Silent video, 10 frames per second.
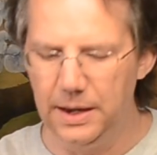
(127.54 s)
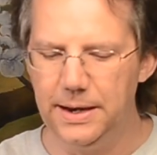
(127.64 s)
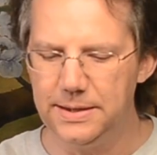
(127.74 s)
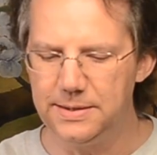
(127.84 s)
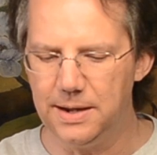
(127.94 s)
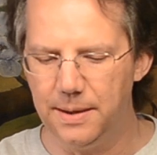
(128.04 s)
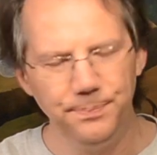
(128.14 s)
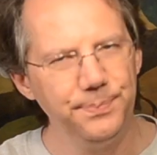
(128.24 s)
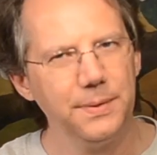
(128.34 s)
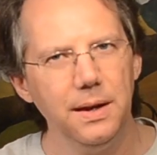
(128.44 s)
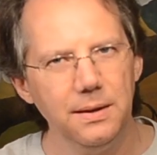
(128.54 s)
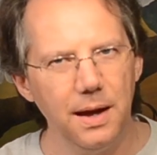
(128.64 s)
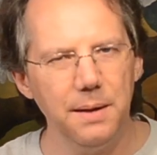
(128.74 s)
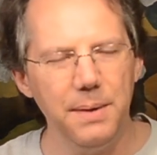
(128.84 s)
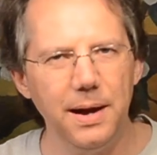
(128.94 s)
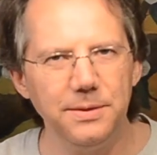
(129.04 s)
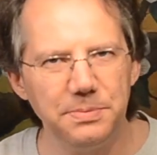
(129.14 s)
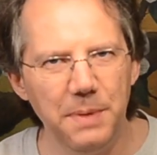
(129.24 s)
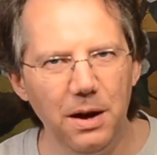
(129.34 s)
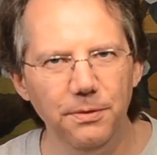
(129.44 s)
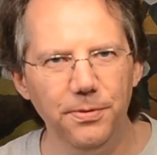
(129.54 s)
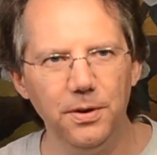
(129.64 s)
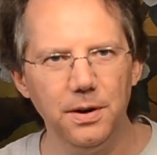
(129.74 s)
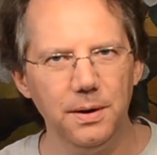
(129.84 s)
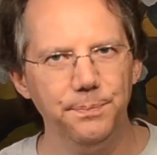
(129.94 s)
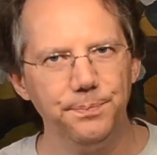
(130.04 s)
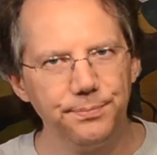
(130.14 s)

and it's not a bad smell for